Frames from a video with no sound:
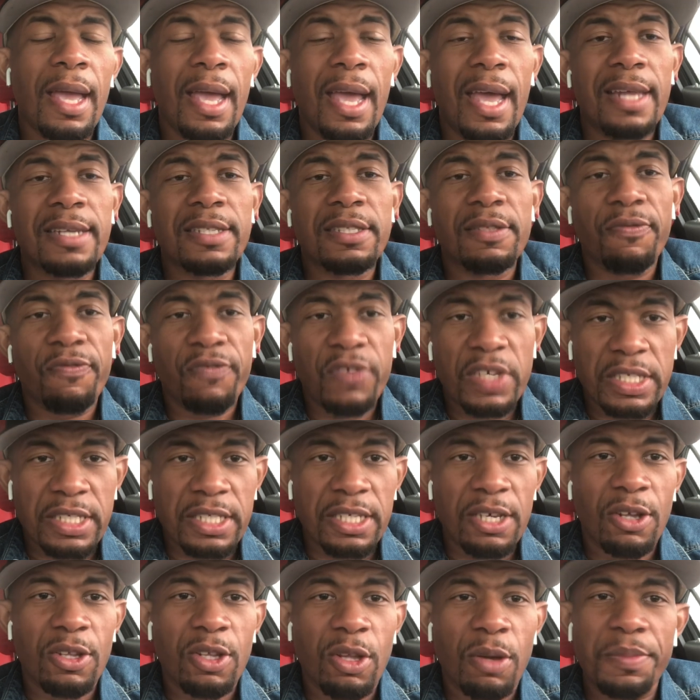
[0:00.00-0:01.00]
And
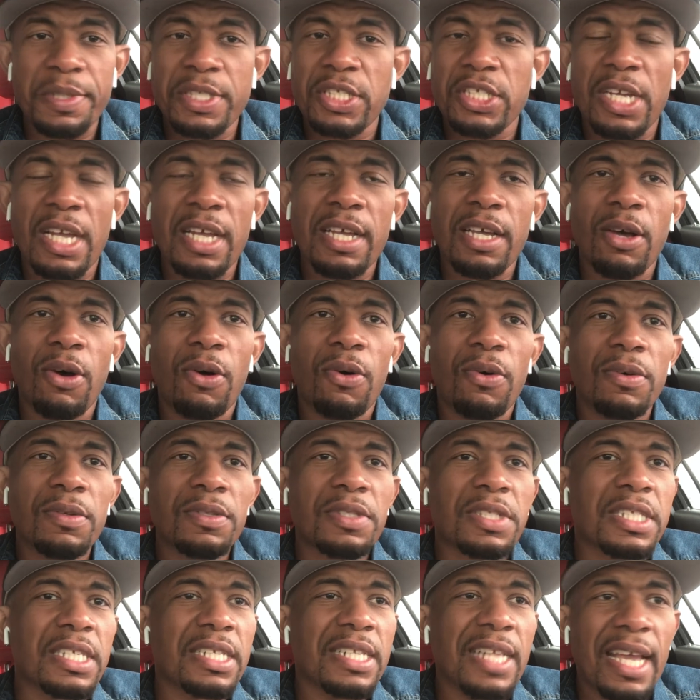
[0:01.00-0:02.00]
Vasyl
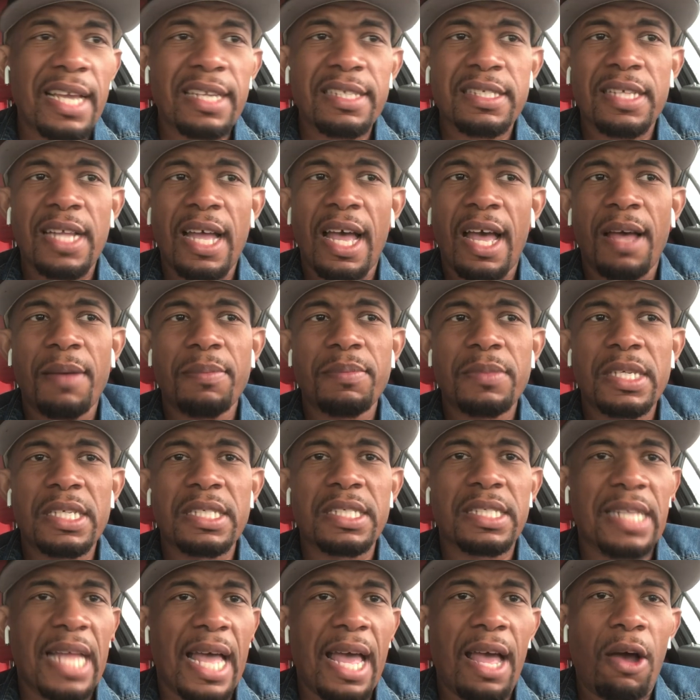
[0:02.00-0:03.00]
Lomachenko, today's time,
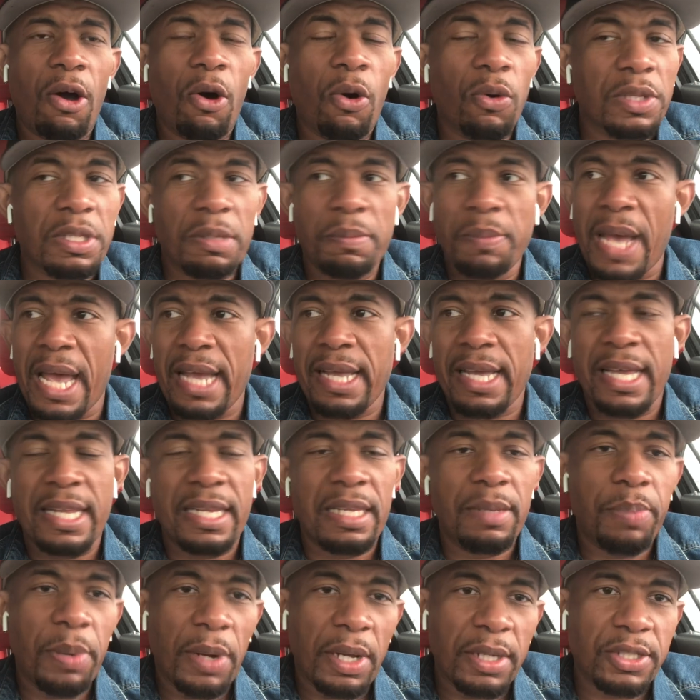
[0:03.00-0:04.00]
is not holding back
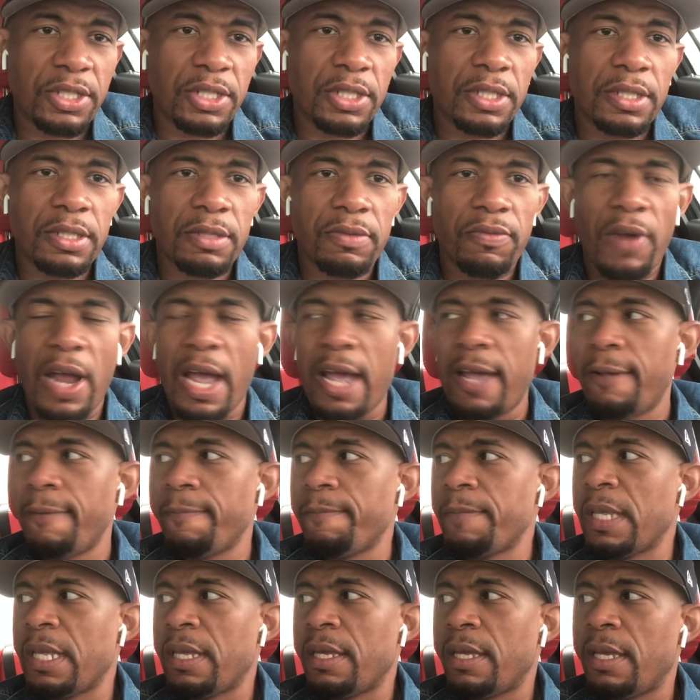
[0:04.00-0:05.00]
any punches, right?
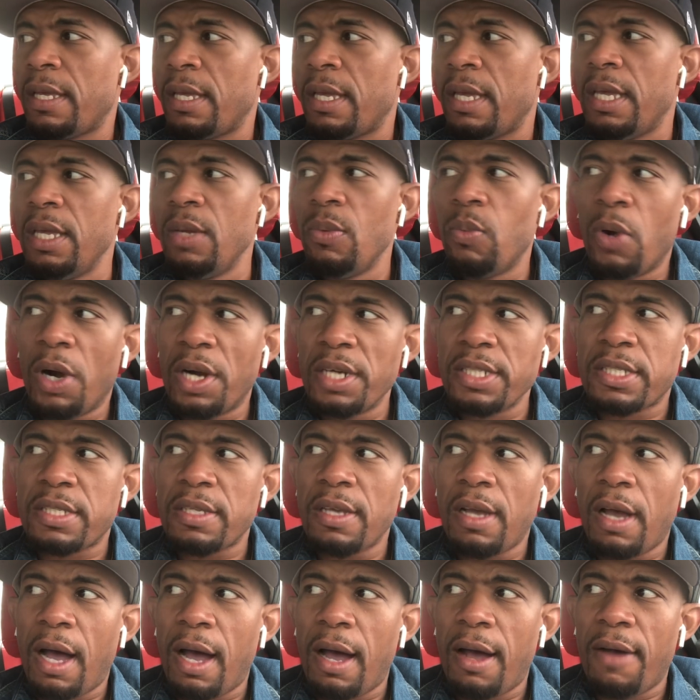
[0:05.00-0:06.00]
He
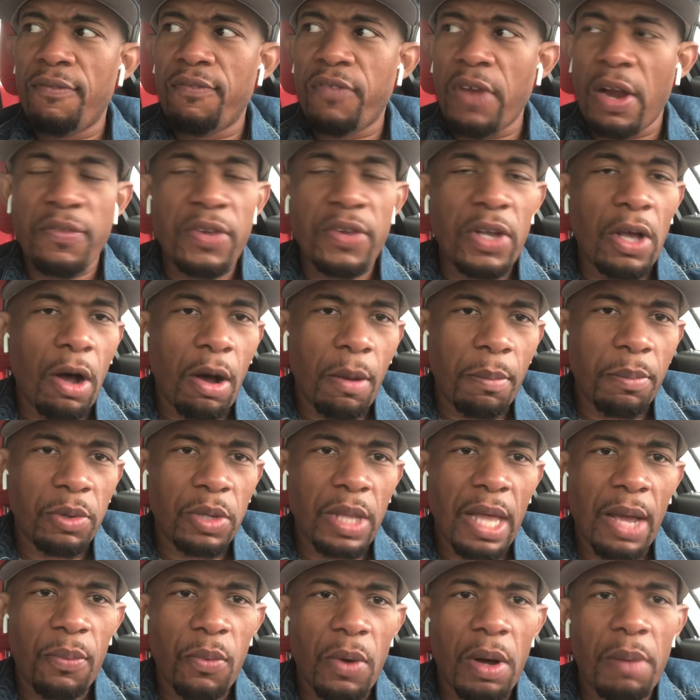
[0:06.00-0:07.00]
was very
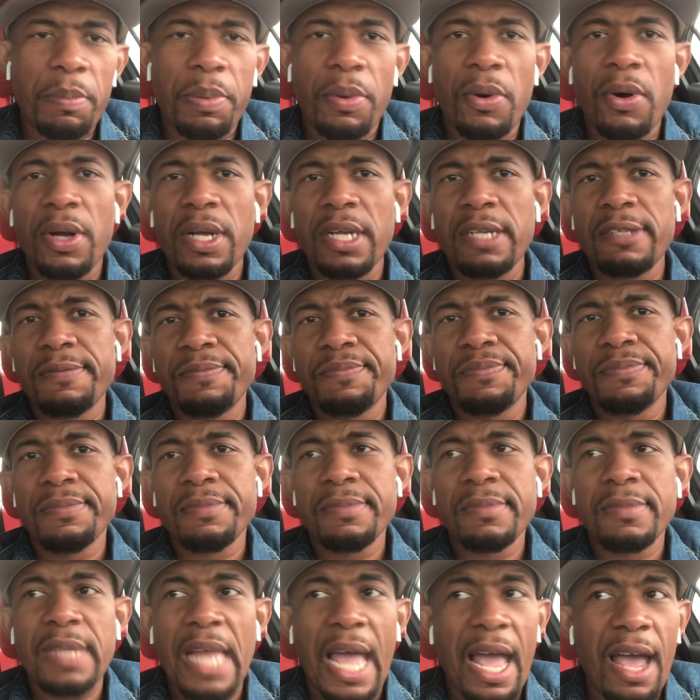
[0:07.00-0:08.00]
humble at one point.
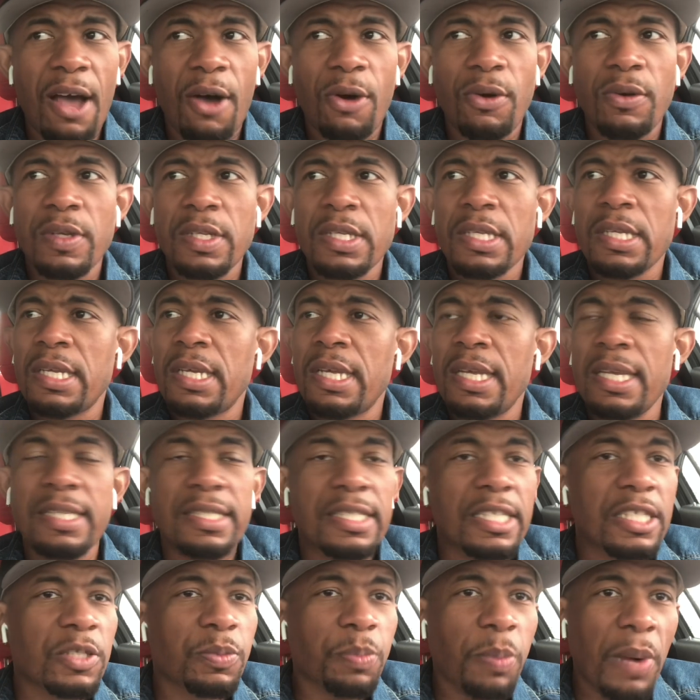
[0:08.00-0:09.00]
Now,
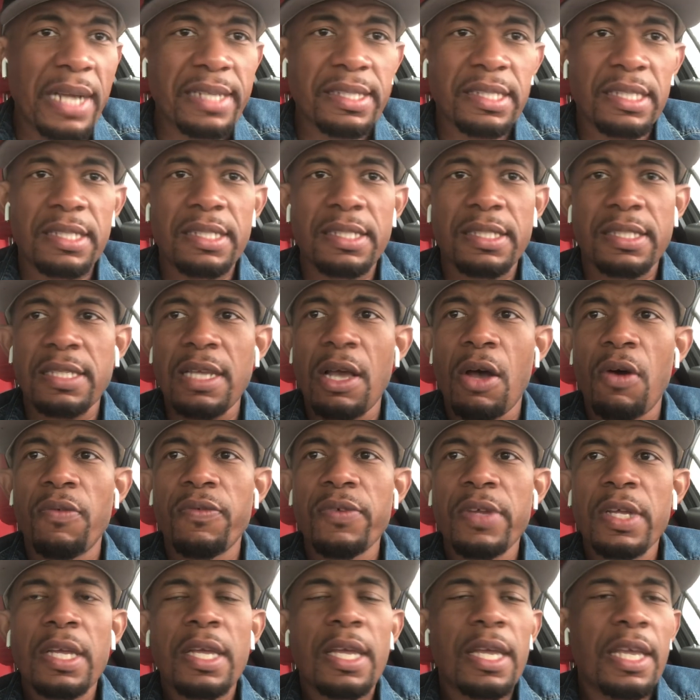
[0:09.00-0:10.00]
he's expressing himself.
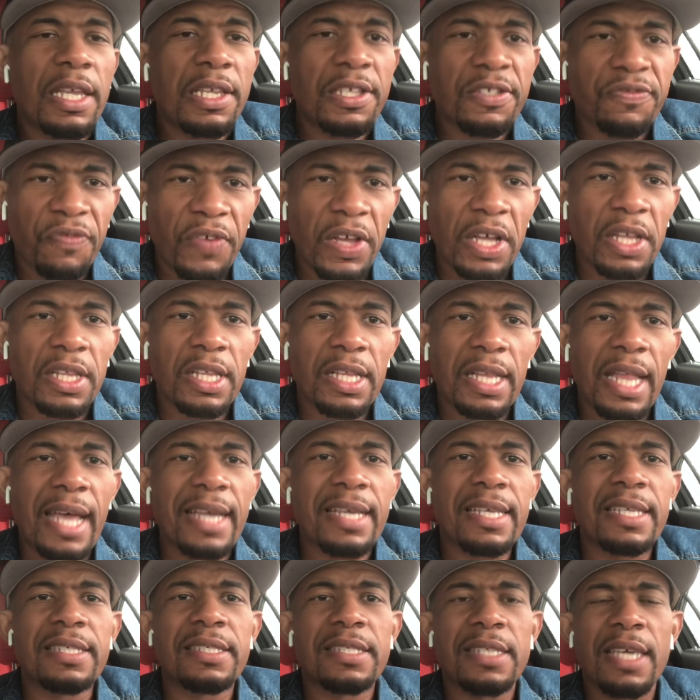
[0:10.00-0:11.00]
He's feeling
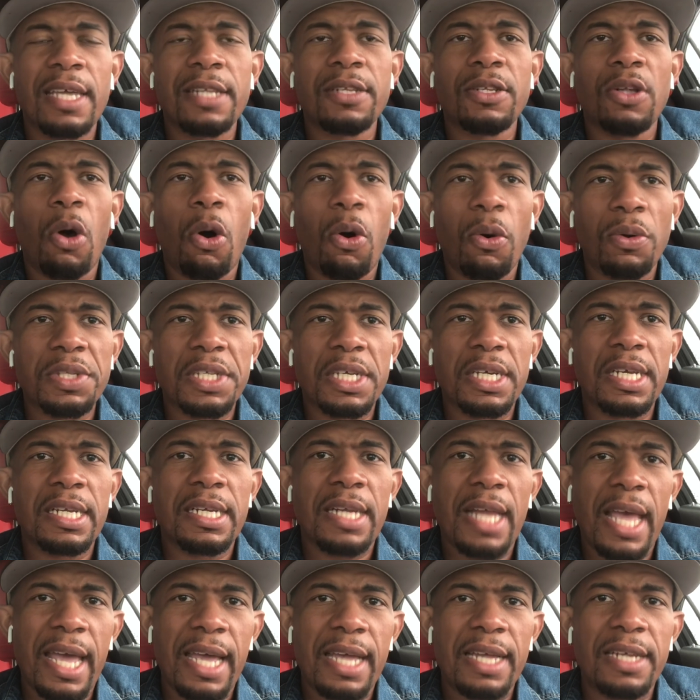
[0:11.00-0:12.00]
like he's getting older
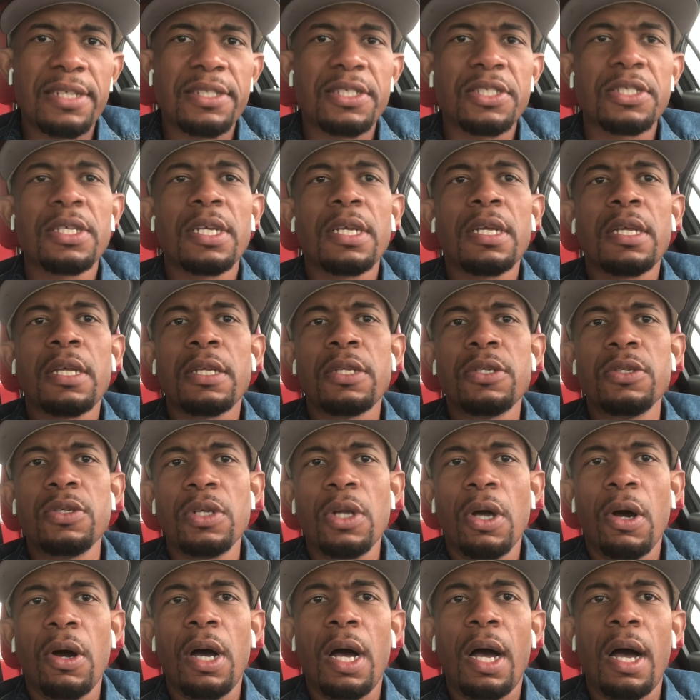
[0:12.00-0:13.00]
in age. You
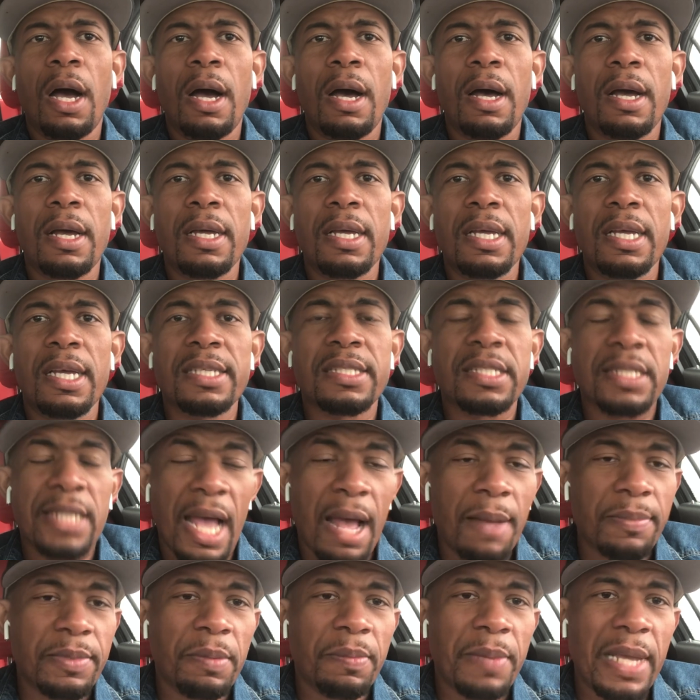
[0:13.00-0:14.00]
know, it's
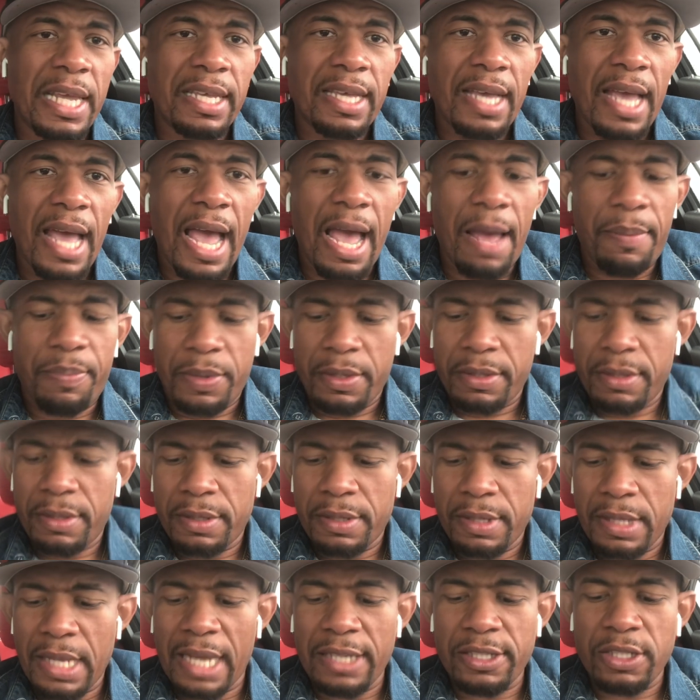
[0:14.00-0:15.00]
time to make it happen.
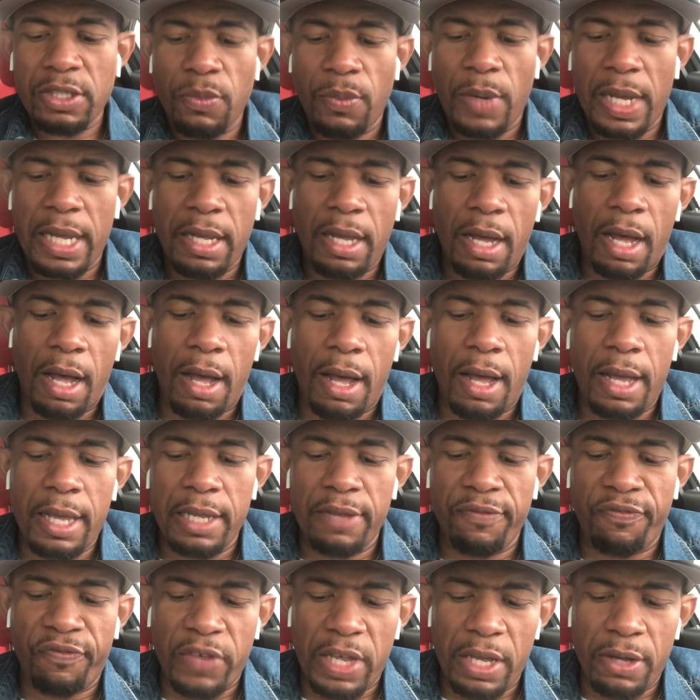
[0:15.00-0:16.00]
That's the way
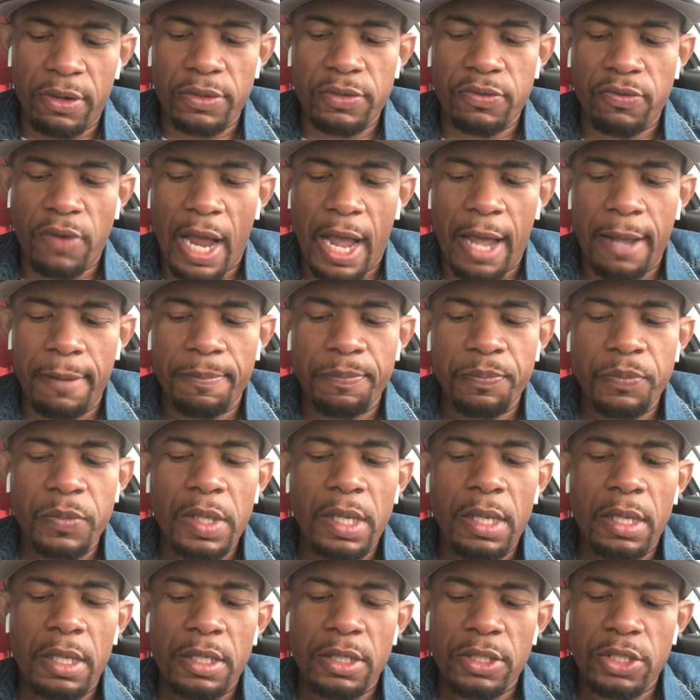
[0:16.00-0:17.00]
he feels, right?
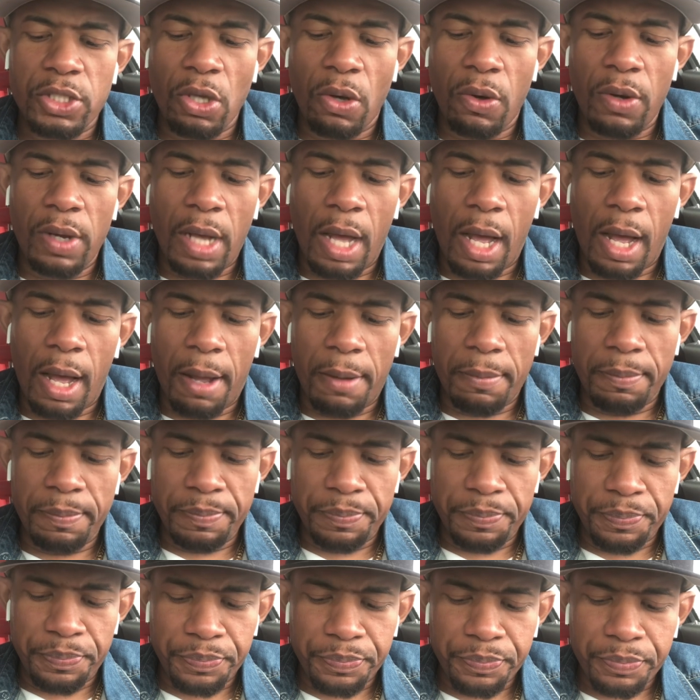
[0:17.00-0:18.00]

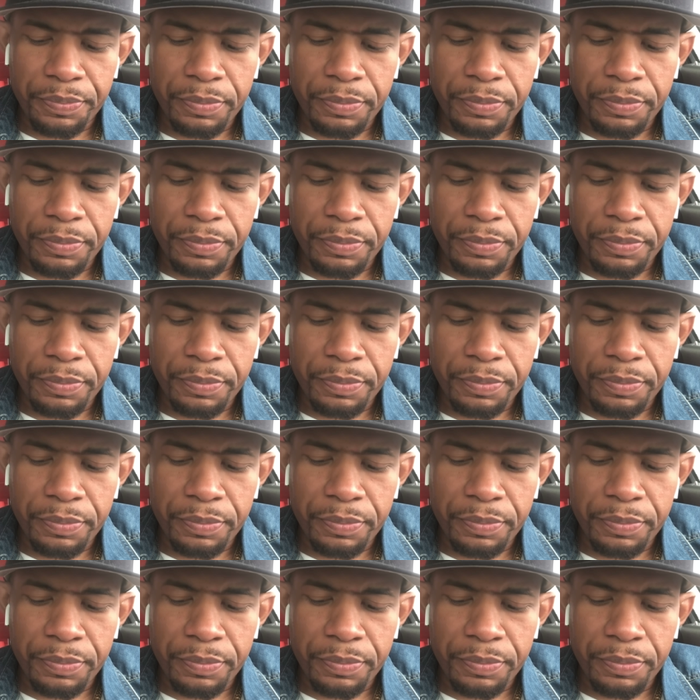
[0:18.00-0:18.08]
So,